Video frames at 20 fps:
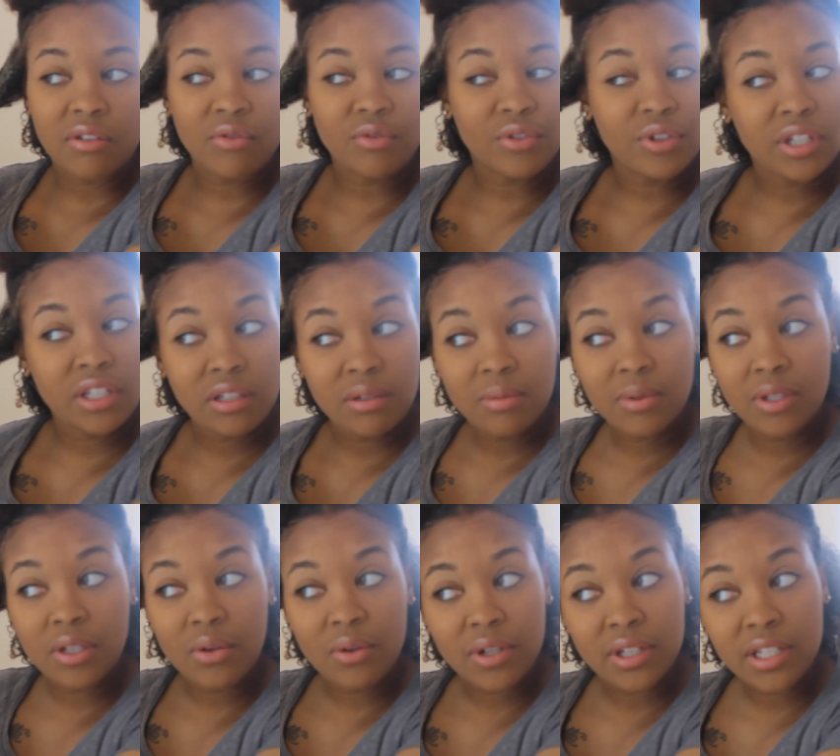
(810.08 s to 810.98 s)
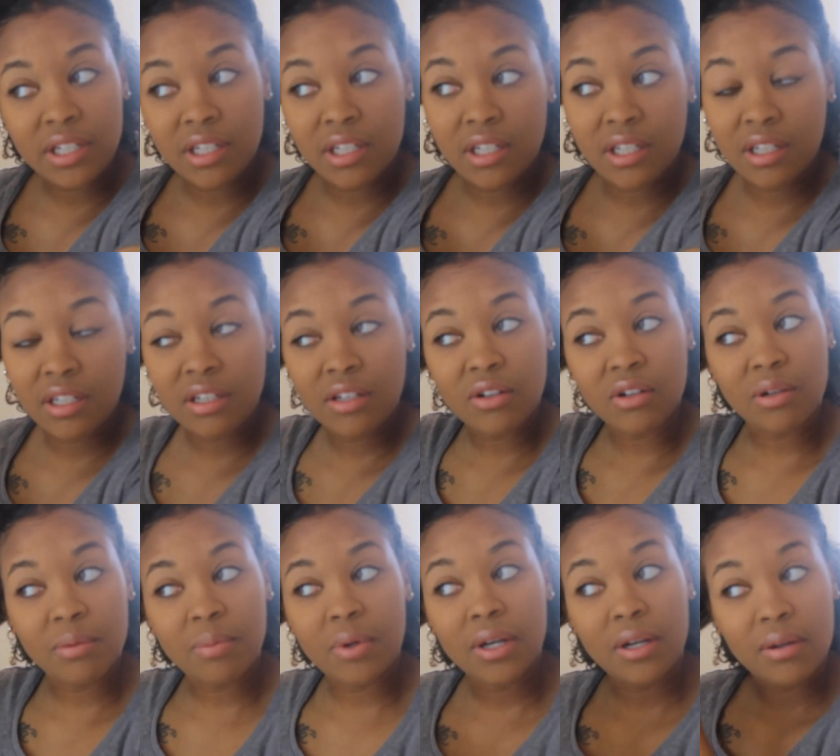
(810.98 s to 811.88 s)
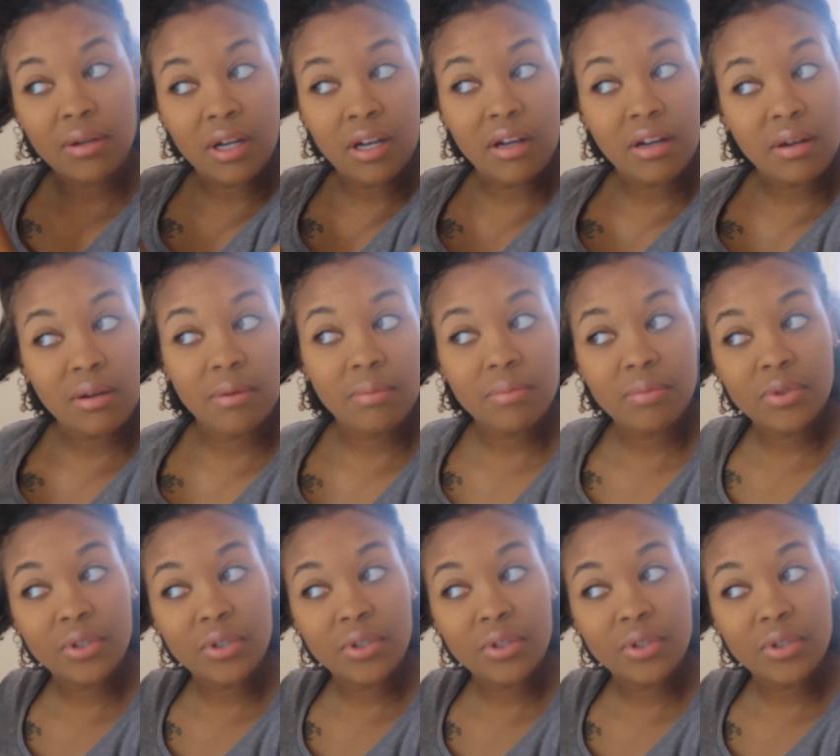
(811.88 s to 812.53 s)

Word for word: redeploying or uh,